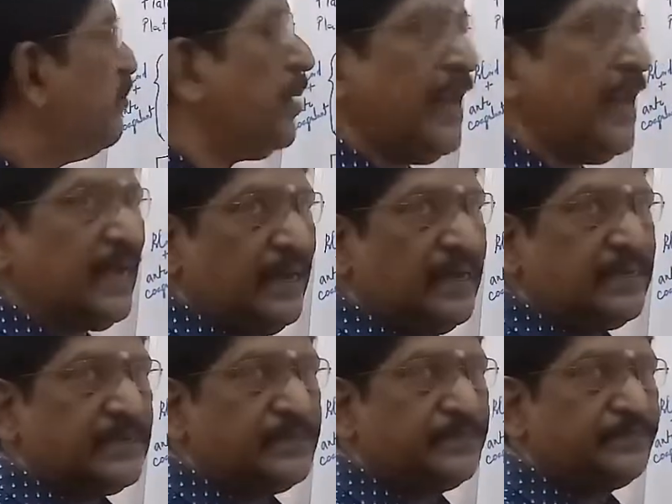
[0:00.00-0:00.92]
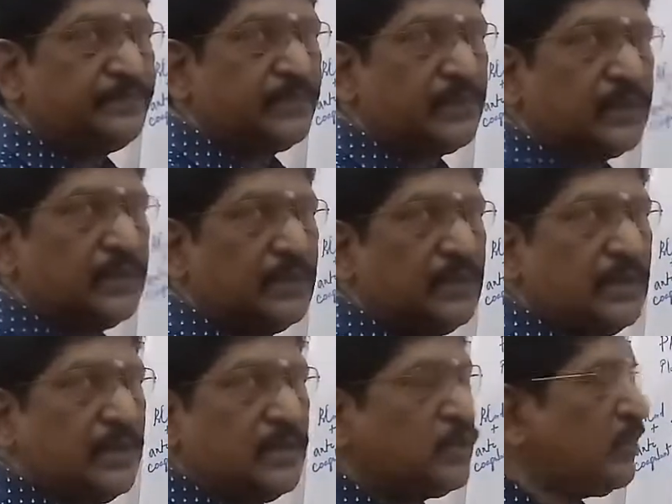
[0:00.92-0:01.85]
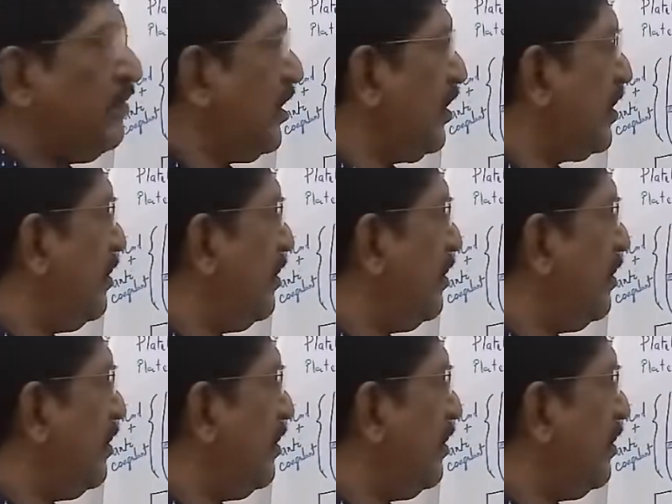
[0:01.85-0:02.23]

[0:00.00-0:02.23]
platelet. So when you